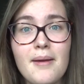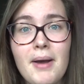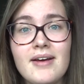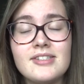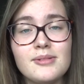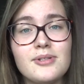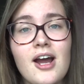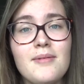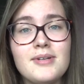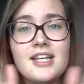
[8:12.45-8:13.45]
amount of
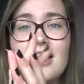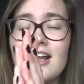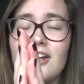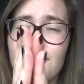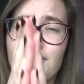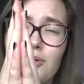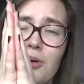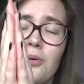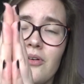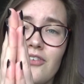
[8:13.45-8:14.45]
subscribers and I love you
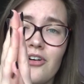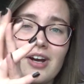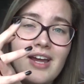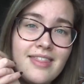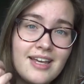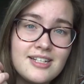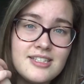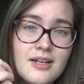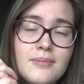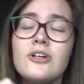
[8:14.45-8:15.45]
all for it. Thank you
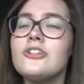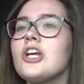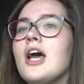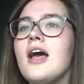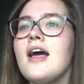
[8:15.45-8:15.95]
so much.